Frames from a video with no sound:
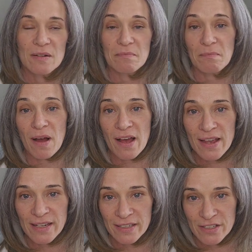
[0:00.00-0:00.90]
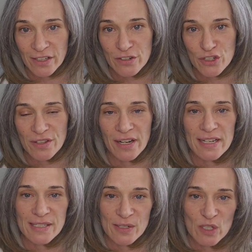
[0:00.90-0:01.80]
my intention that I
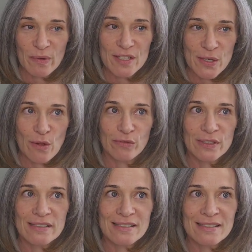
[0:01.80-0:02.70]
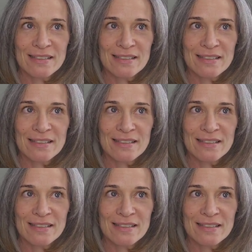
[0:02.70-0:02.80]
said to myself was,